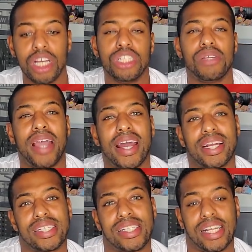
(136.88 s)
So he had
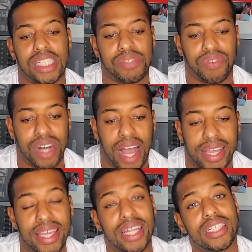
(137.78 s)
like a sense for
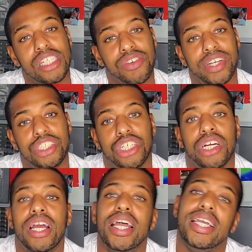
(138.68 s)
not killing this
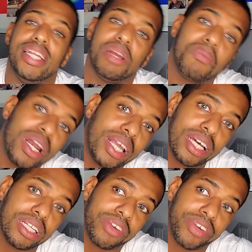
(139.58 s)
creature. He didn't want to
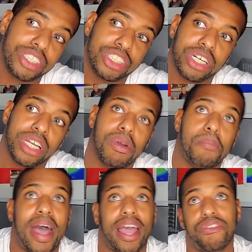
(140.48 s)
kill the creature. He
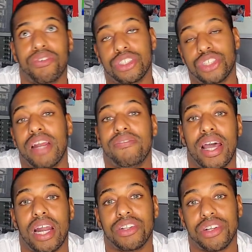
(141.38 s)
went back and forth trying to
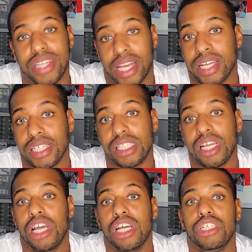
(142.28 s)
find other things
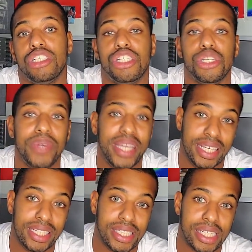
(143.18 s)
to
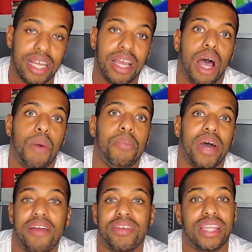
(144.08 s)
eat.
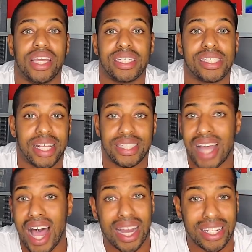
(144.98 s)
But everything is like
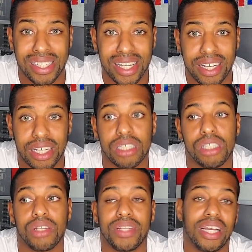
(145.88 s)
toxic,
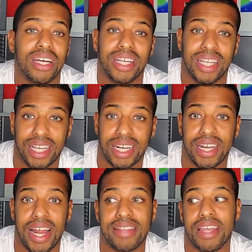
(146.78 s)
so they couldn't eat
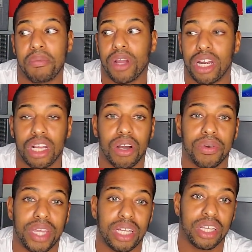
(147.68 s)
it, and they were gonna
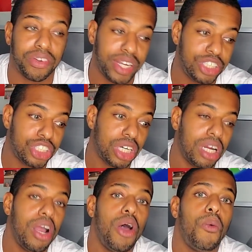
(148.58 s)
go kill the
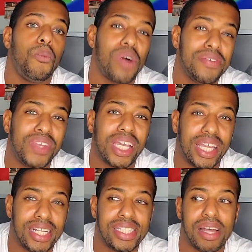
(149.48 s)
creature. One of the
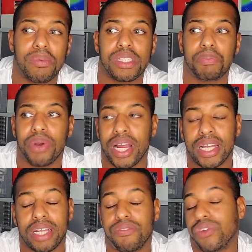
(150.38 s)
kids that was
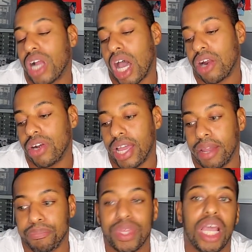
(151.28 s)
pregnant, forgot her
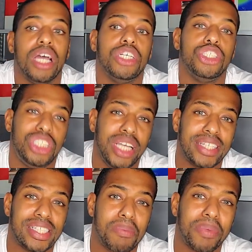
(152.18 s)
name, she
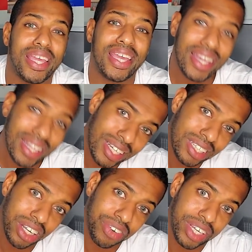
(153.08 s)
ended up killing
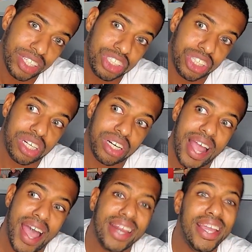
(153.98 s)
the
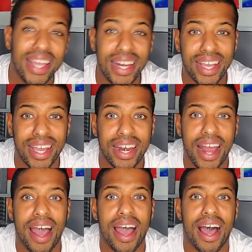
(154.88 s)
creature and eating
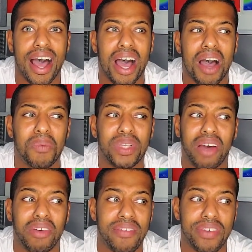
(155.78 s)
it
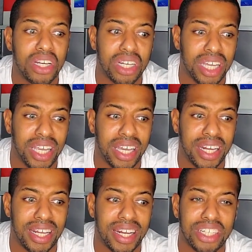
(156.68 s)
without even cooking
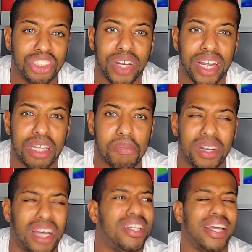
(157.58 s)
it and like drinking the
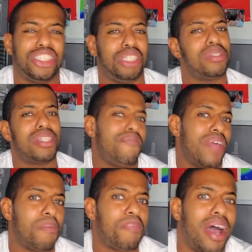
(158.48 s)
blood. Like, she was a
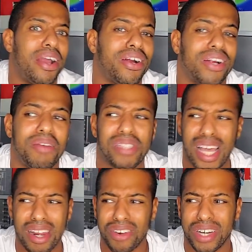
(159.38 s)
vampire. It was
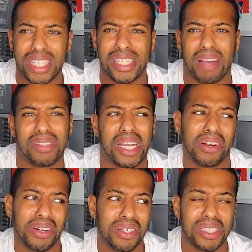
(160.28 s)
kind of crazy. I was like,
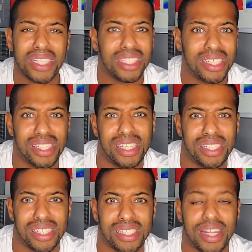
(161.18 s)
girl, there's like
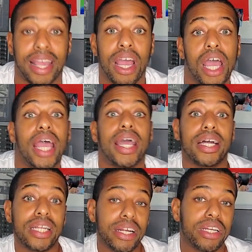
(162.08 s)
diseases. Like,
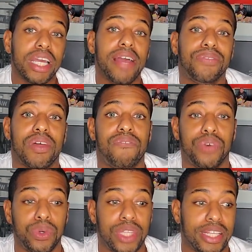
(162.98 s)
clearly if the
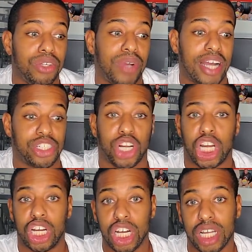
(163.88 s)
food that you guys
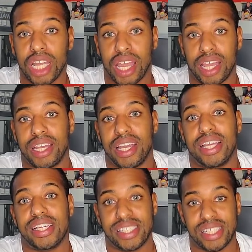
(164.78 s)
are cooking
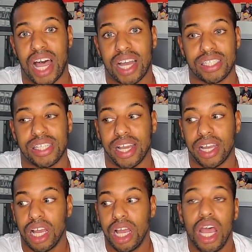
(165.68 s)
is
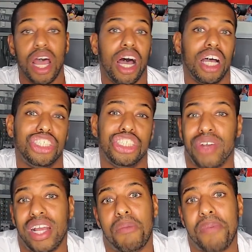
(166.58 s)
toxic, a
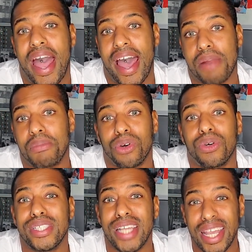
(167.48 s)
straight up animal
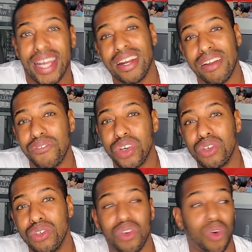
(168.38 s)
who's eating the
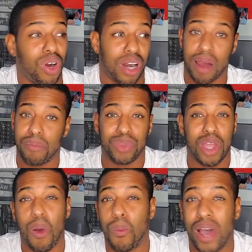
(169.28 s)
food or
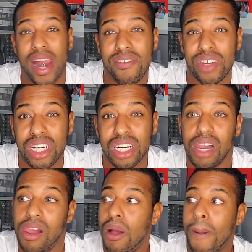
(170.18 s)
whatever,